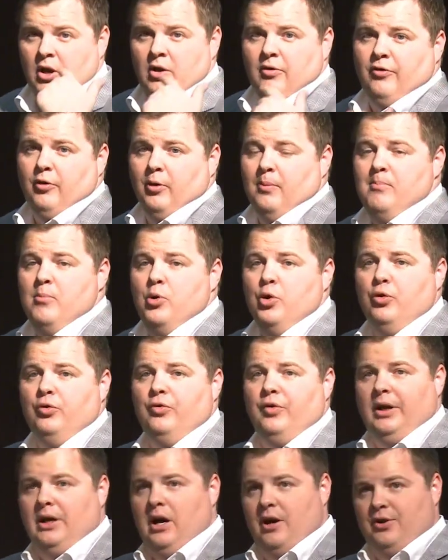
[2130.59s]
for
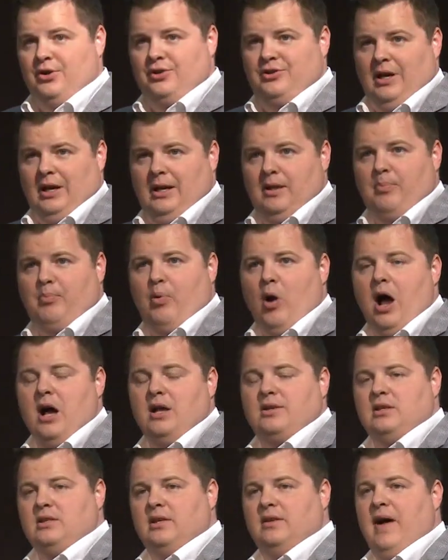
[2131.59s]
moving, understanding the
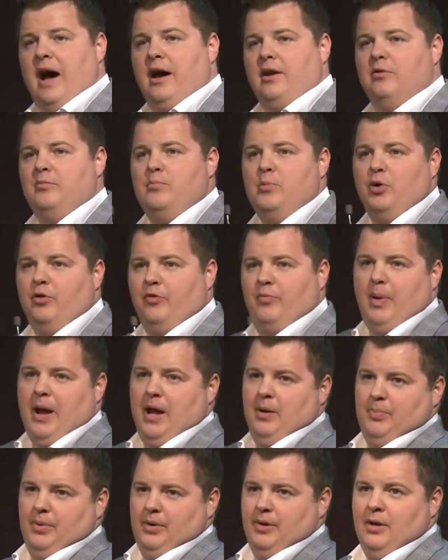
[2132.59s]
process of how to move
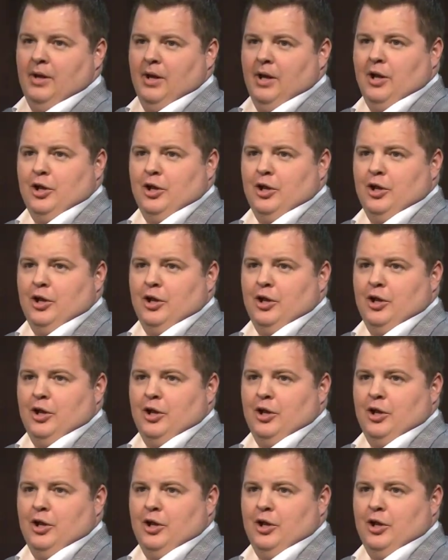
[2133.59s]
paper.